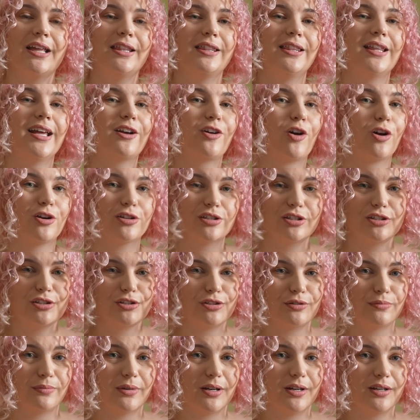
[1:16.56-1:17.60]
that cost
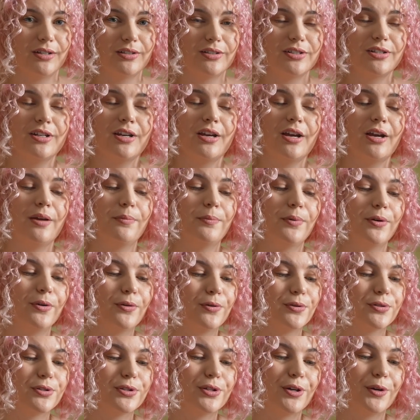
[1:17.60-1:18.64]
too much. But
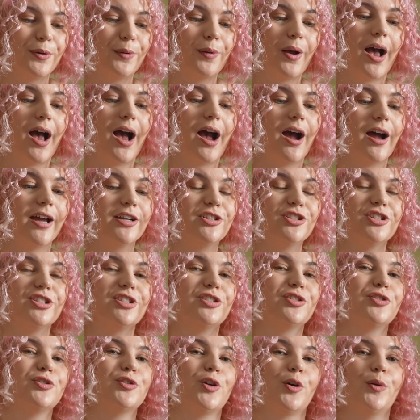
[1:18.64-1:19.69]
also, I
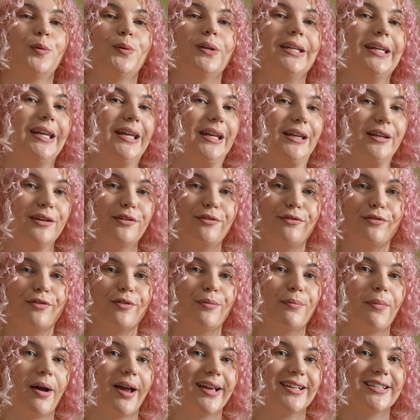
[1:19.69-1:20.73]
just don't need it for
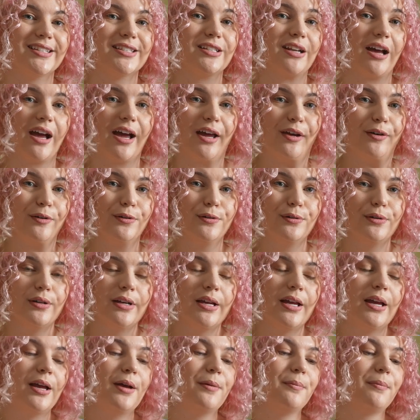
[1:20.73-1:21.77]
my style.
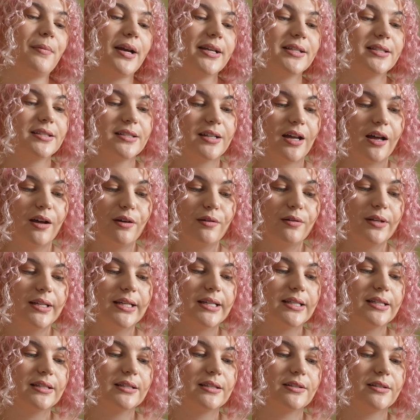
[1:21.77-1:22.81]
My style
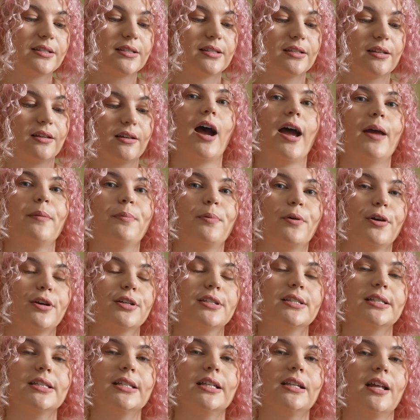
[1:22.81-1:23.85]
is, I
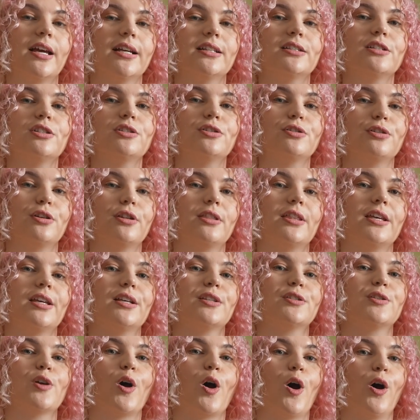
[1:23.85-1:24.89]
personally like to do
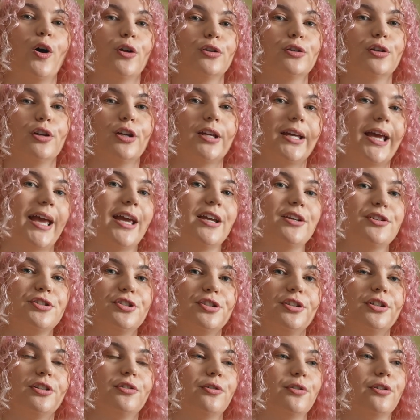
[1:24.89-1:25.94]
things on
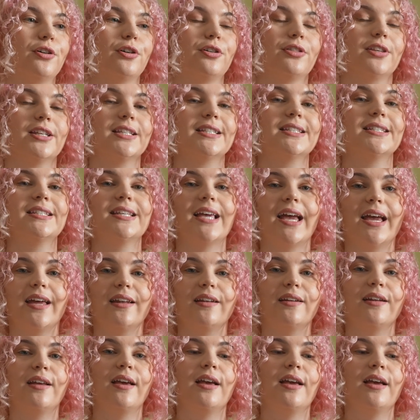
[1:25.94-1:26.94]
location or on the set,